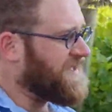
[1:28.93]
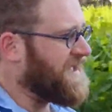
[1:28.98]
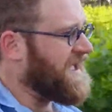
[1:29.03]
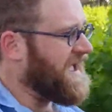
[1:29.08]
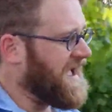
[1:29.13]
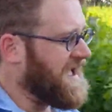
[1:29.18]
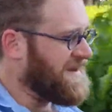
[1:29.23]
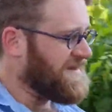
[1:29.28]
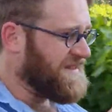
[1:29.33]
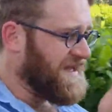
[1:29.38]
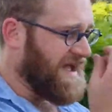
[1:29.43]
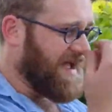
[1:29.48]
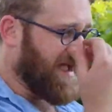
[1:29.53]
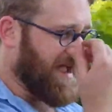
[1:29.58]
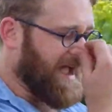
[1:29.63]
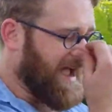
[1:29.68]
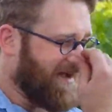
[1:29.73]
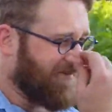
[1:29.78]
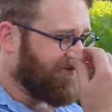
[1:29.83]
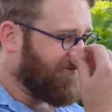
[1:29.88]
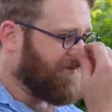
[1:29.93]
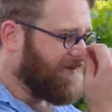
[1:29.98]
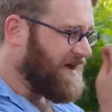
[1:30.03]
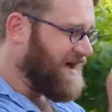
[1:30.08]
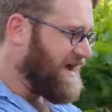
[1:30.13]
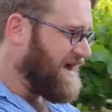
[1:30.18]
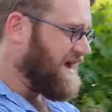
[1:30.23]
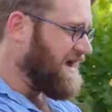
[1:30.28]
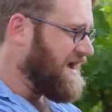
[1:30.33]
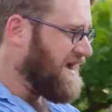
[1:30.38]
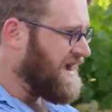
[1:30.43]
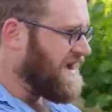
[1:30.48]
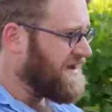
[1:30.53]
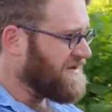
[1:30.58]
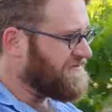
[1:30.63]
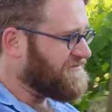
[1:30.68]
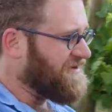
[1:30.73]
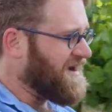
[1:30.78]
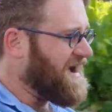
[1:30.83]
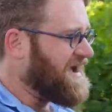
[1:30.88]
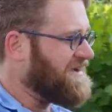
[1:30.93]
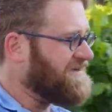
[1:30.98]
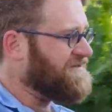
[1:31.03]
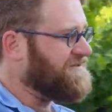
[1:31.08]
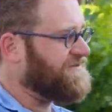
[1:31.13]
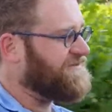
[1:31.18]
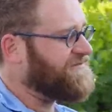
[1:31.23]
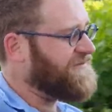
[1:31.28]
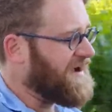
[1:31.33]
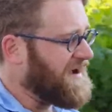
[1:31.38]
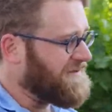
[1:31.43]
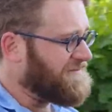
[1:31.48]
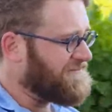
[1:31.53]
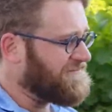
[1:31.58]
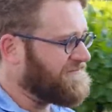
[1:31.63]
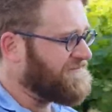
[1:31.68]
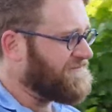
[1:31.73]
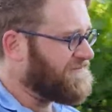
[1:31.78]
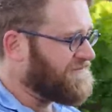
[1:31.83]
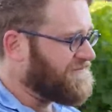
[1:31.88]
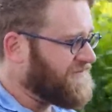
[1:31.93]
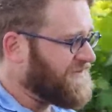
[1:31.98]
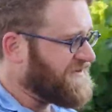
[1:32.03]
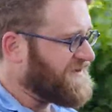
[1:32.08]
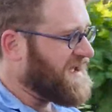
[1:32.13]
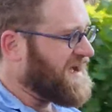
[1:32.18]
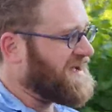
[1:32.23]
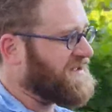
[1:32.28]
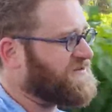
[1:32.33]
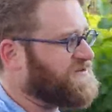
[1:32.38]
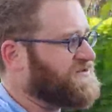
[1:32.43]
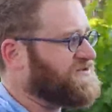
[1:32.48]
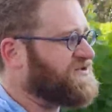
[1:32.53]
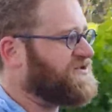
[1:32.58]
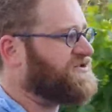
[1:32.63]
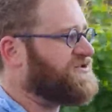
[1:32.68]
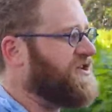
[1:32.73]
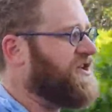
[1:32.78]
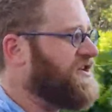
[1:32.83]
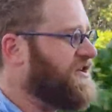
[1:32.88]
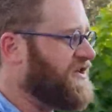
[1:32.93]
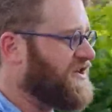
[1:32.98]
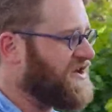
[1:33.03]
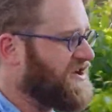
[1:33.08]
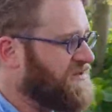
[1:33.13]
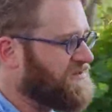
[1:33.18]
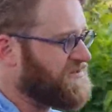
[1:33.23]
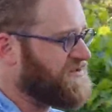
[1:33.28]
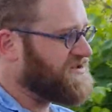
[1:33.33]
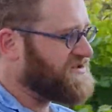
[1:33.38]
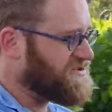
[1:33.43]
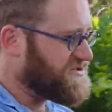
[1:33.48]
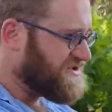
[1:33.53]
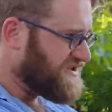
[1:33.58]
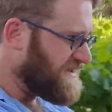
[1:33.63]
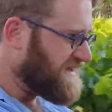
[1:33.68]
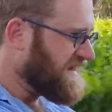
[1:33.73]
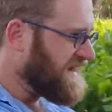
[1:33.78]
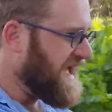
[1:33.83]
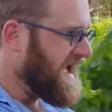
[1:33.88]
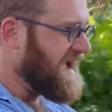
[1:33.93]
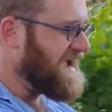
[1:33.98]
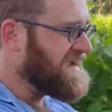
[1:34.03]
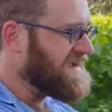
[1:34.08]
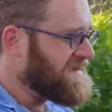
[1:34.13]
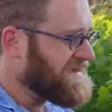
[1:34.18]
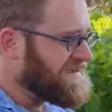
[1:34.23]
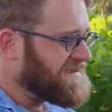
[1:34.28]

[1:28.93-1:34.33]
And they have an array of vineyards which are grown on Kimeride and clay,